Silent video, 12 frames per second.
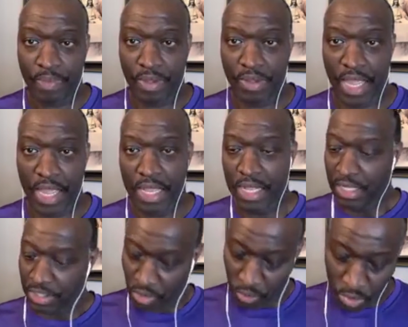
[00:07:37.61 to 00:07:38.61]
Okay,
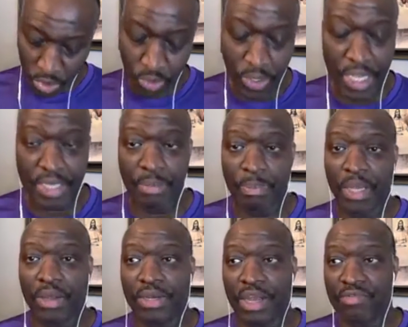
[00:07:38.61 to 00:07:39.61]
so you need to
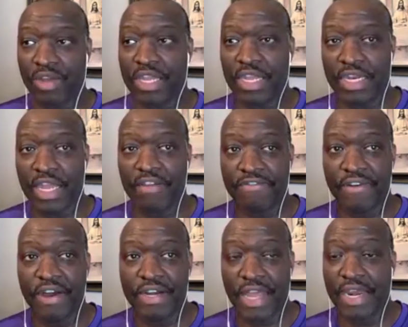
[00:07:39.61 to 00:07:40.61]
build a rainy day
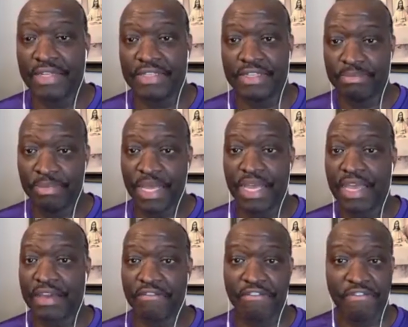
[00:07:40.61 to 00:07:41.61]
fund that is as
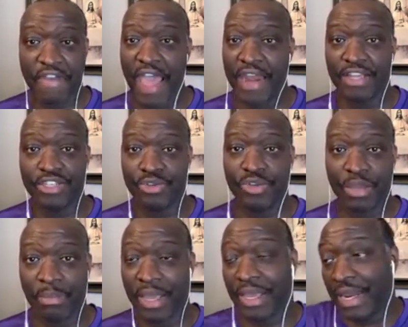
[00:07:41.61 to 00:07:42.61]
big and fat as you
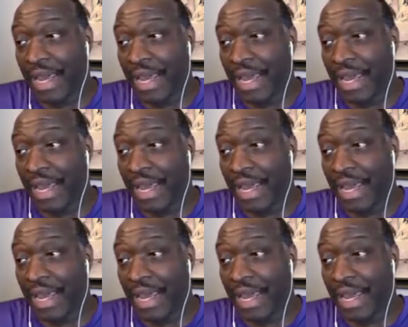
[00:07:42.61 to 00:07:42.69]
can make it.